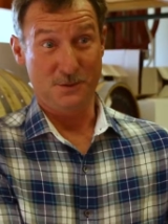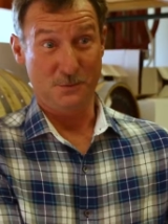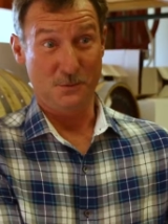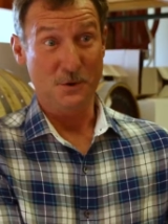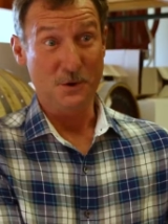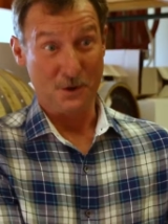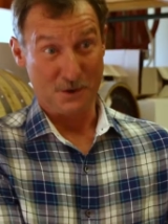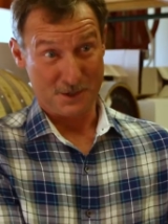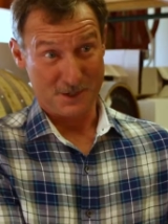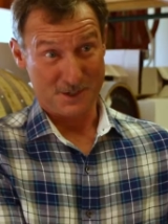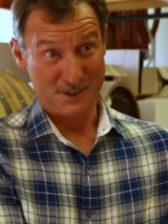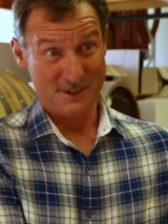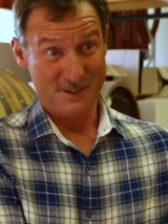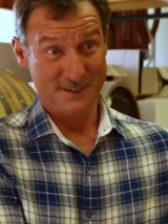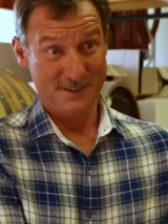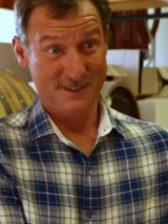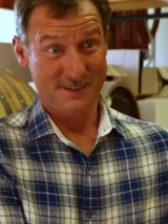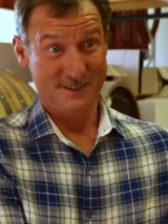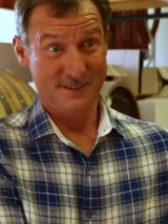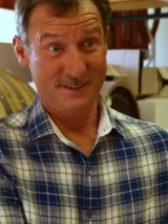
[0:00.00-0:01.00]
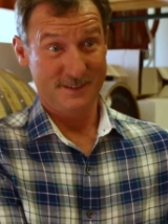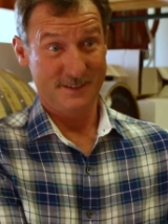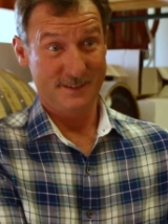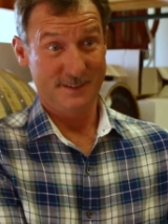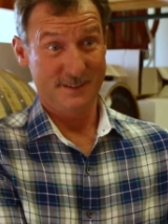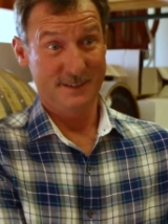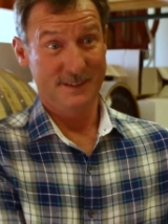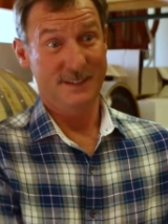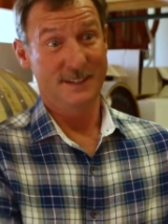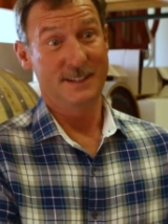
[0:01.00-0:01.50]
to work,
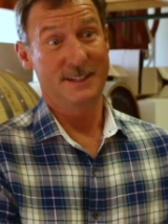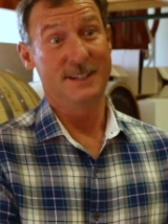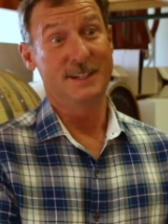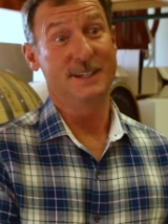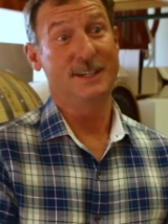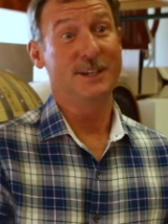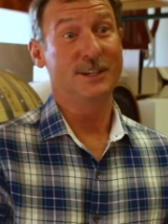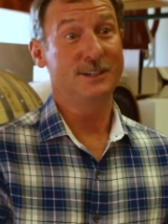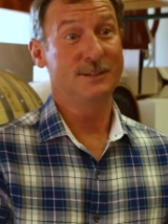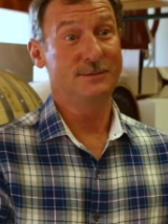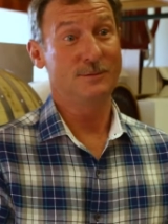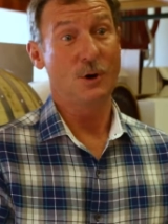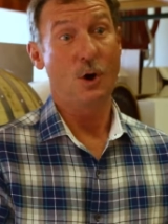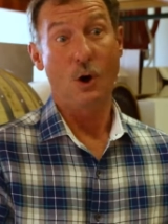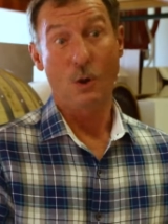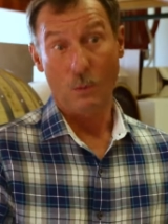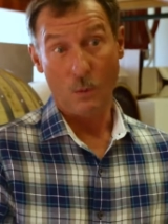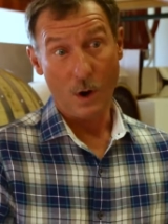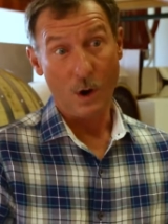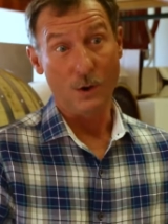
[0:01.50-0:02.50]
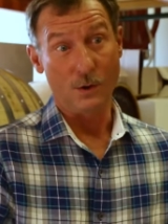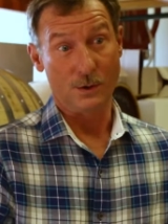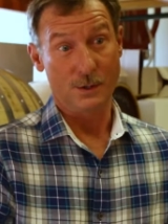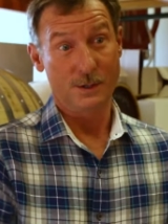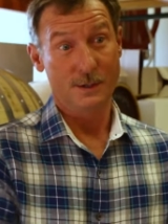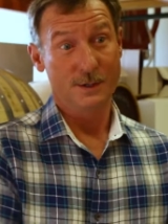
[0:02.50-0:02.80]
you know, or walk.